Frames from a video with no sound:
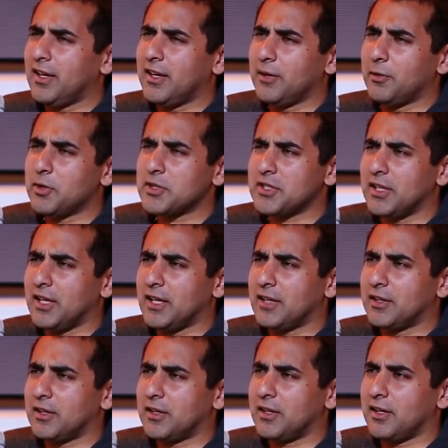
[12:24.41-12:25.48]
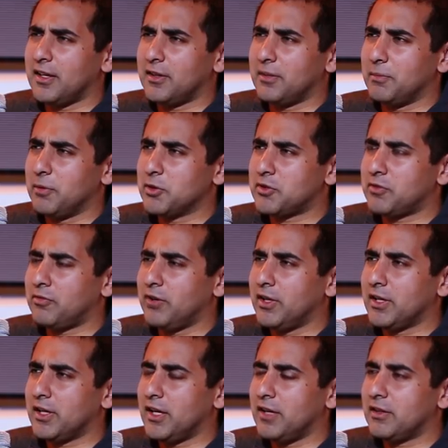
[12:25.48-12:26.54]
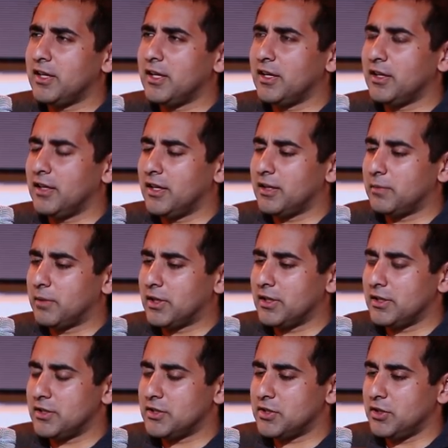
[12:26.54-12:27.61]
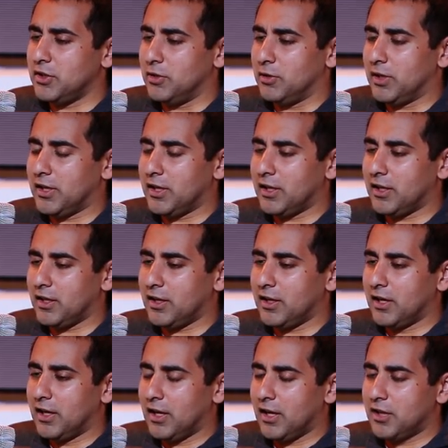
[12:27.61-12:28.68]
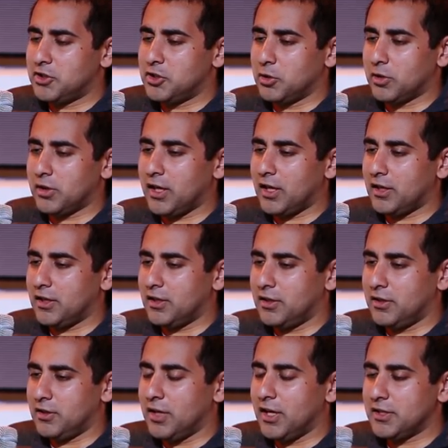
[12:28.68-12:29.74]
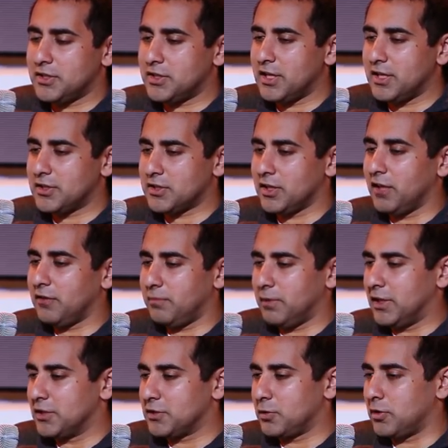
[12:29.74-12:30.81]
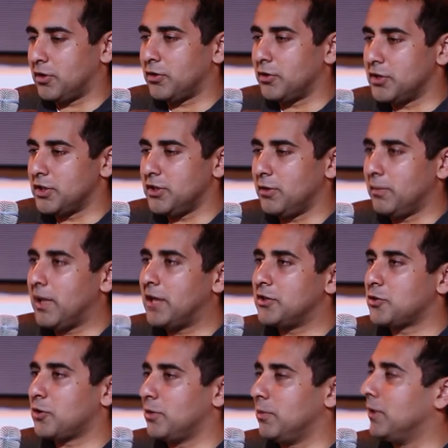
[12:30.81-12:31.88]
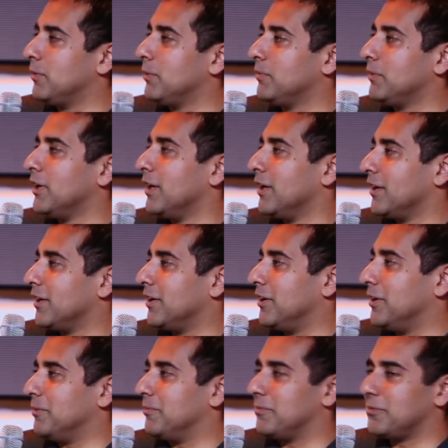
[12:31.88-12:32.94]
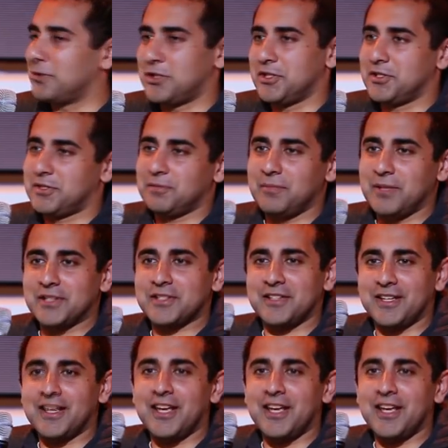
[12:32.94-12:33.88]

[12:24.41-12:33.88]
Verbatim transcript: it wasn't like the most fun kind of thing, like, because, you know, I joke that in the United States, life begins with a 13-year mandatory minimum, which is basically